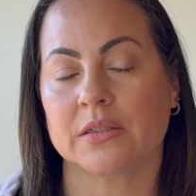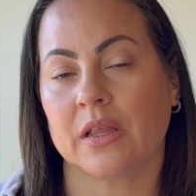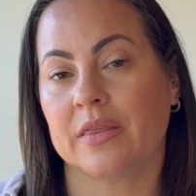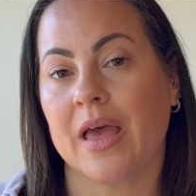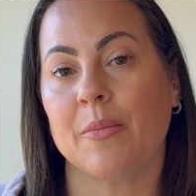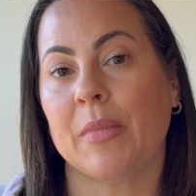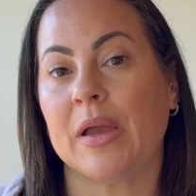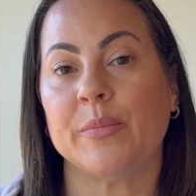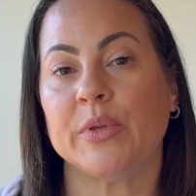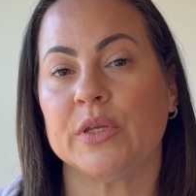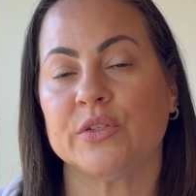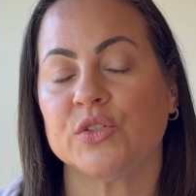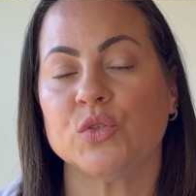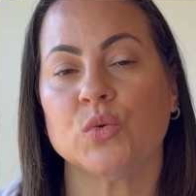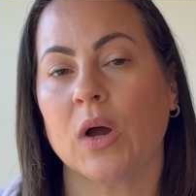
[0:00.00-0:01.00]
And that might be
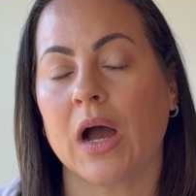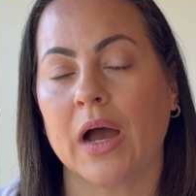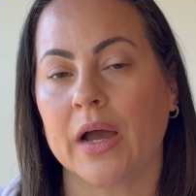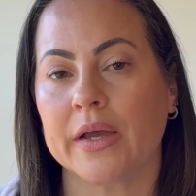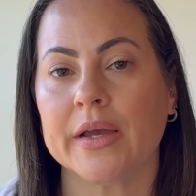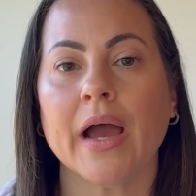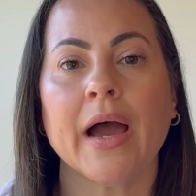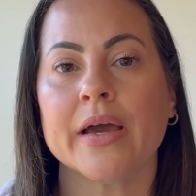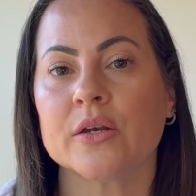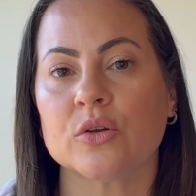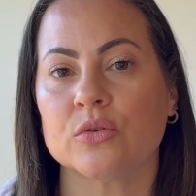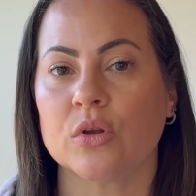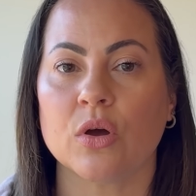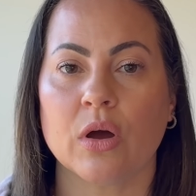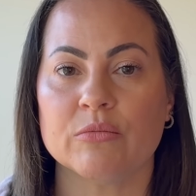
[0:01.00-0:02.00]
too high. I
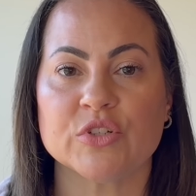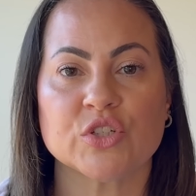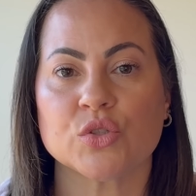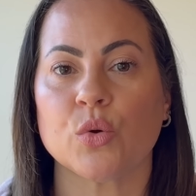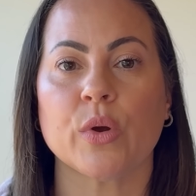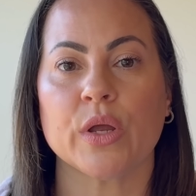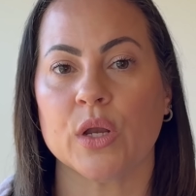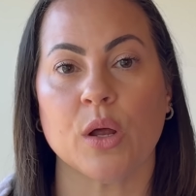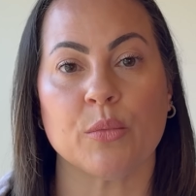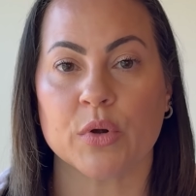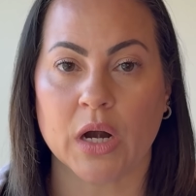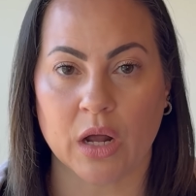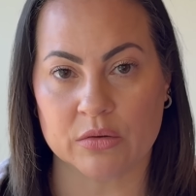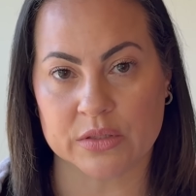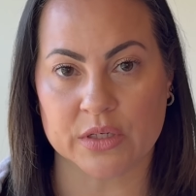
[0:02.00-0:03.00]
don't know. I'm just throwing a number
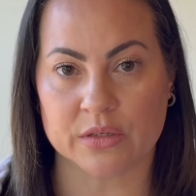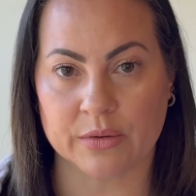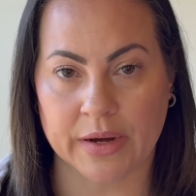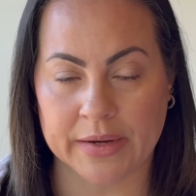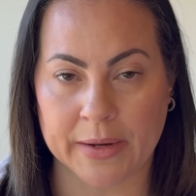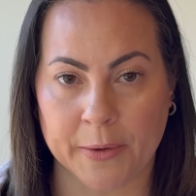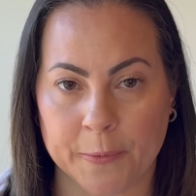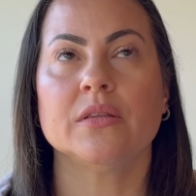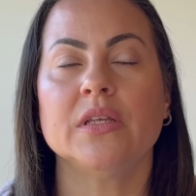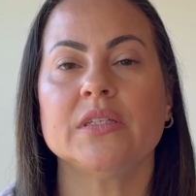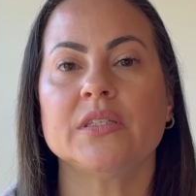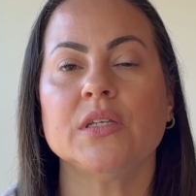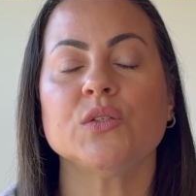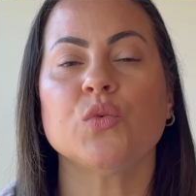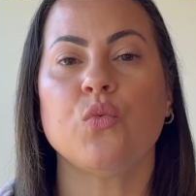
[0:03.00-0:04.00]
out there right now.
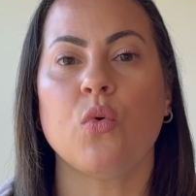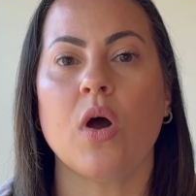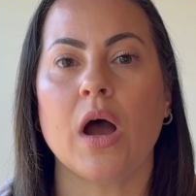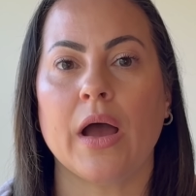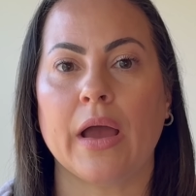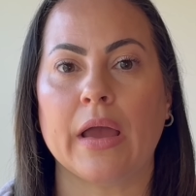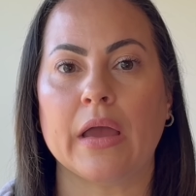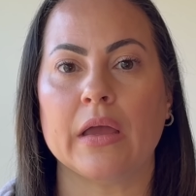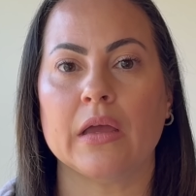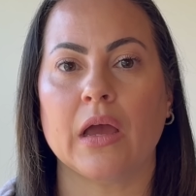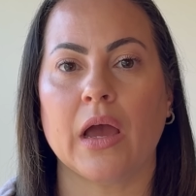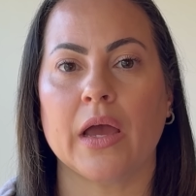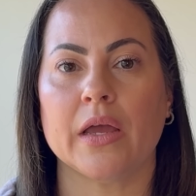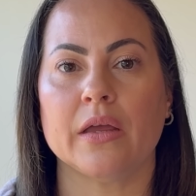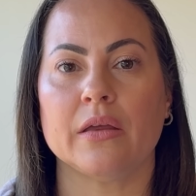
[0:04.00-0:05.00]
This is why
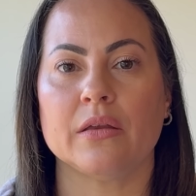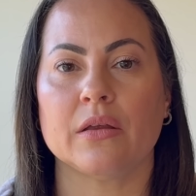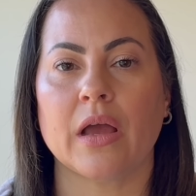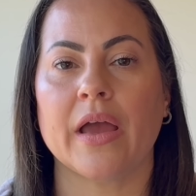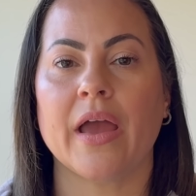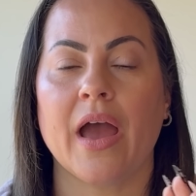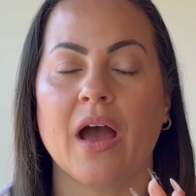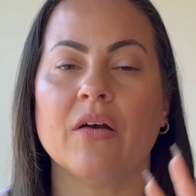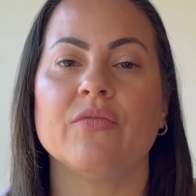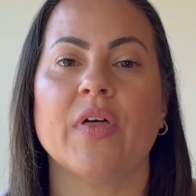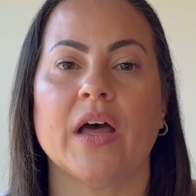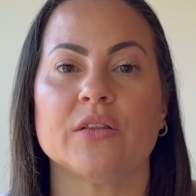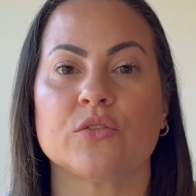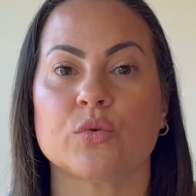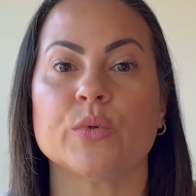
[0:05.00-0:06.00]
I have
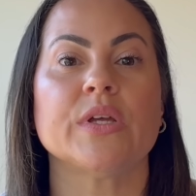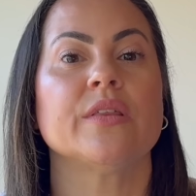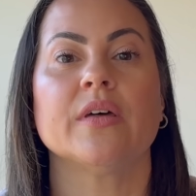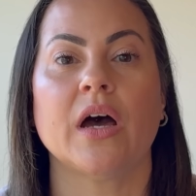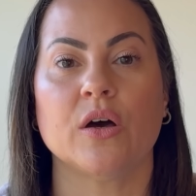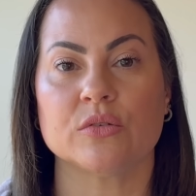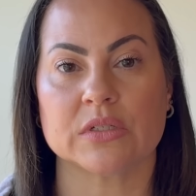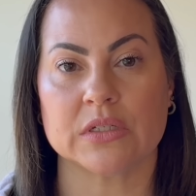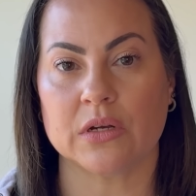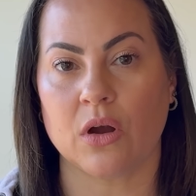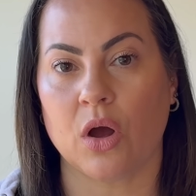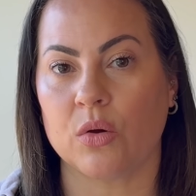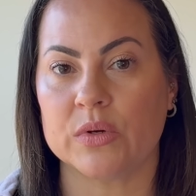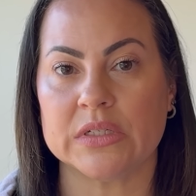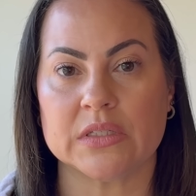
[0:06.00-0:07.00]
that $3,000
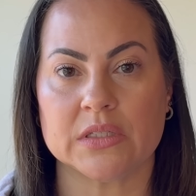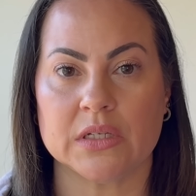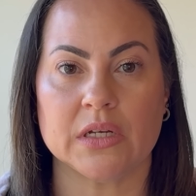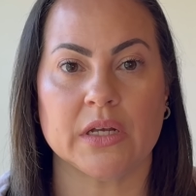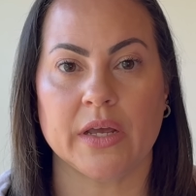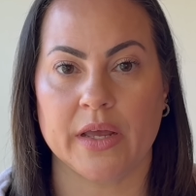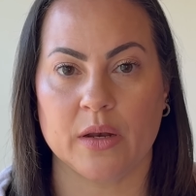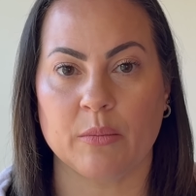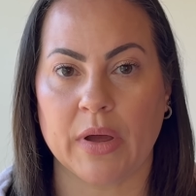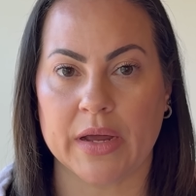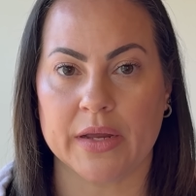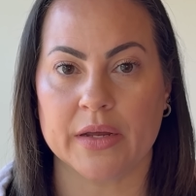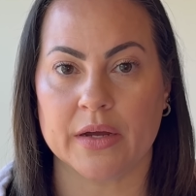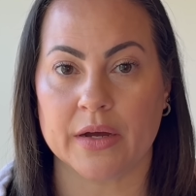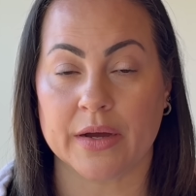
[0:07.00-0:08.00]
always sitting in
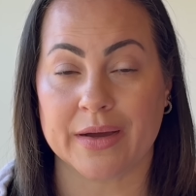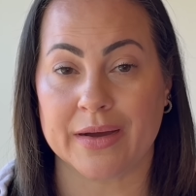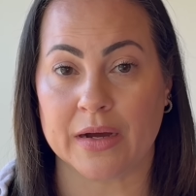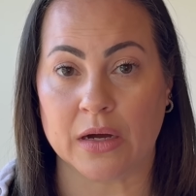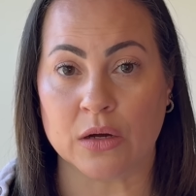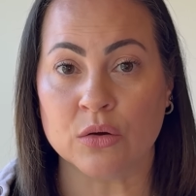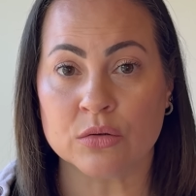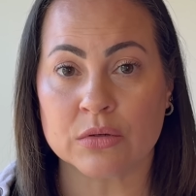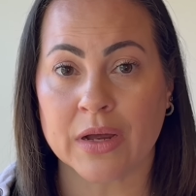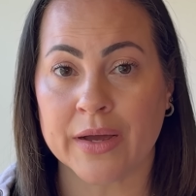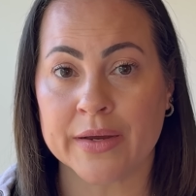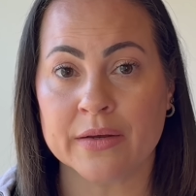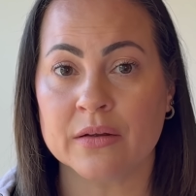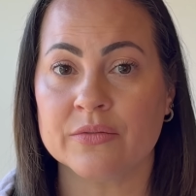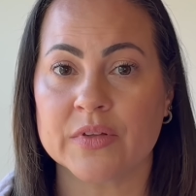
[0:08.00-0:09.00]
my account,
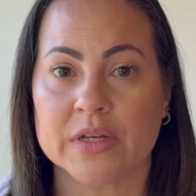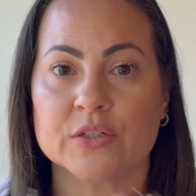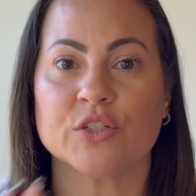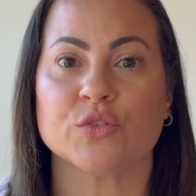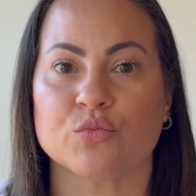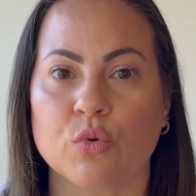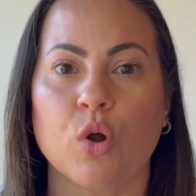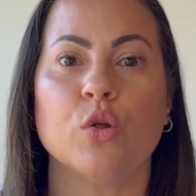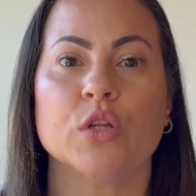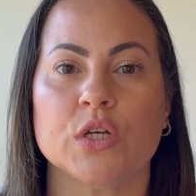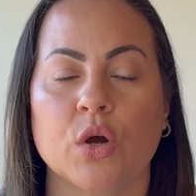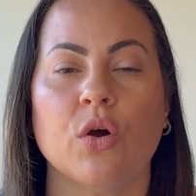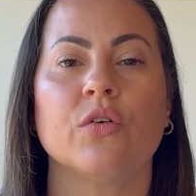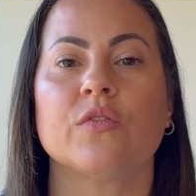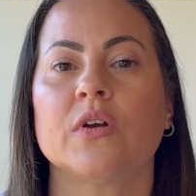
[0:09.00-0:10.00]
kind of like just rolling
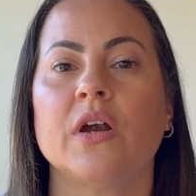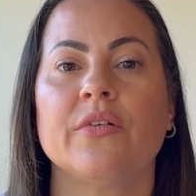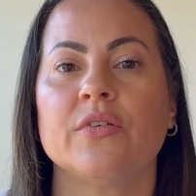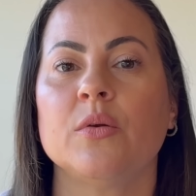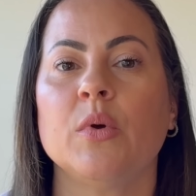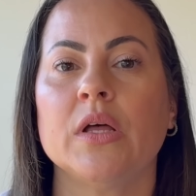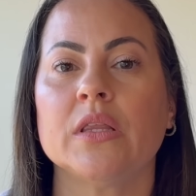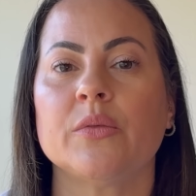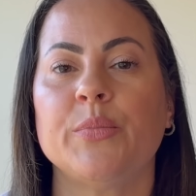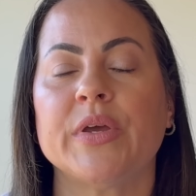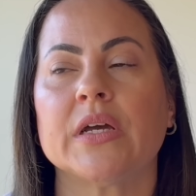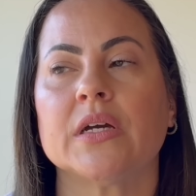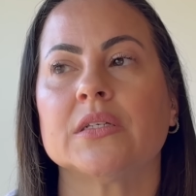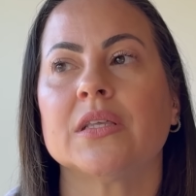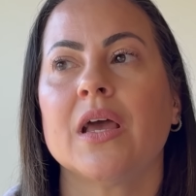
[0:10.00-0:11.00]
over every month,
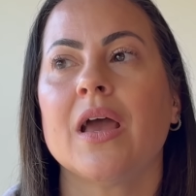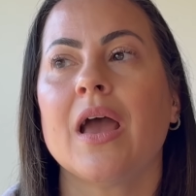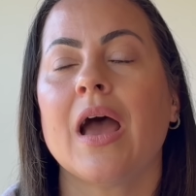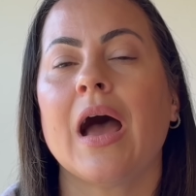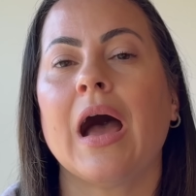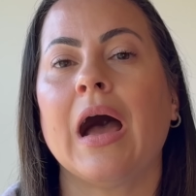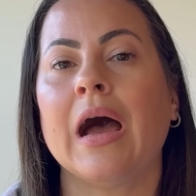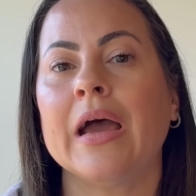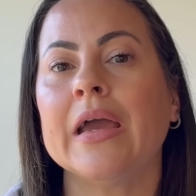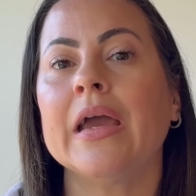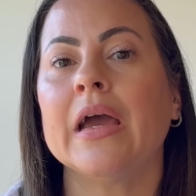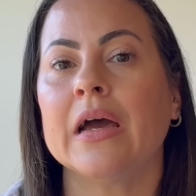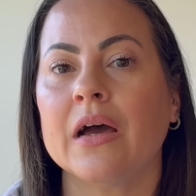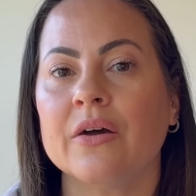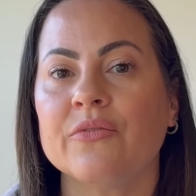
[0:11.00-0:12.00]
because I
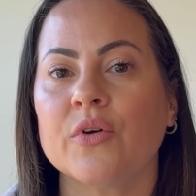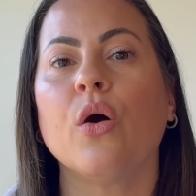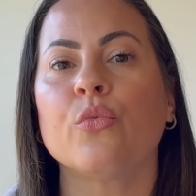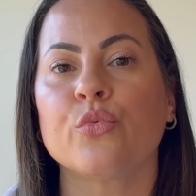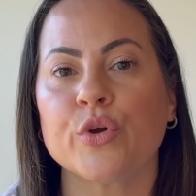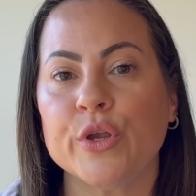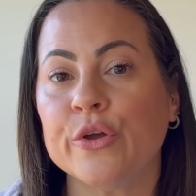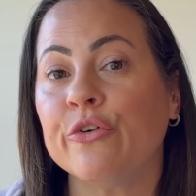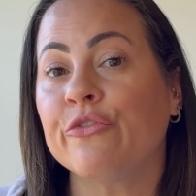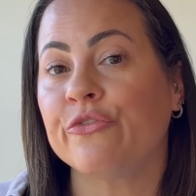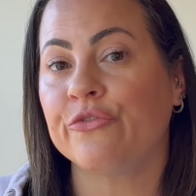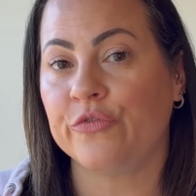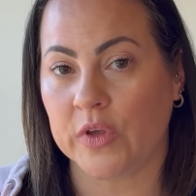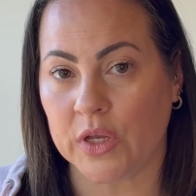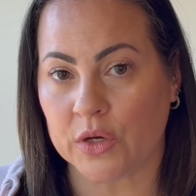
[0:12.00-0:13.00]
have a real
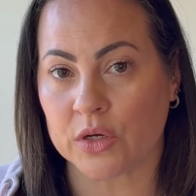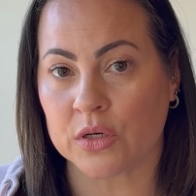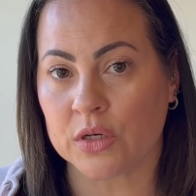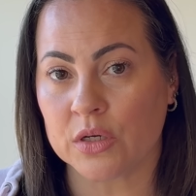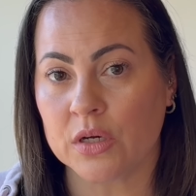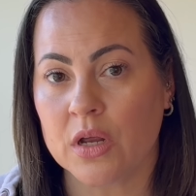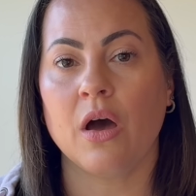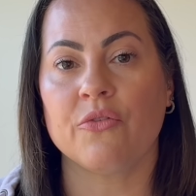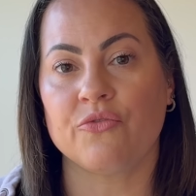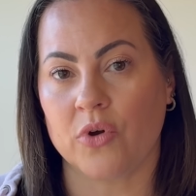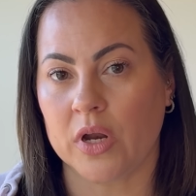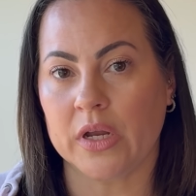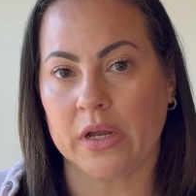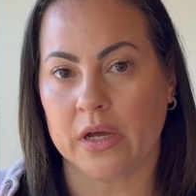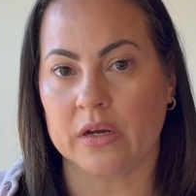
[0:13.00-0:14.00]
fear of
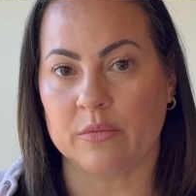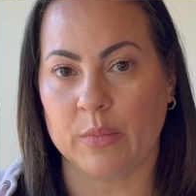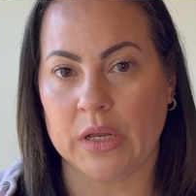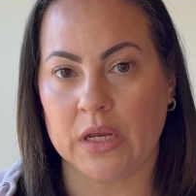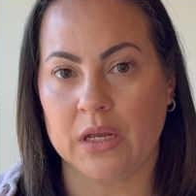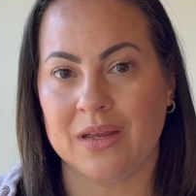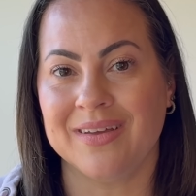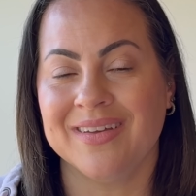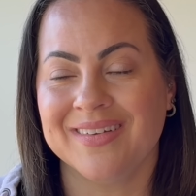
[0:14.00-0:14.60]
running out of money.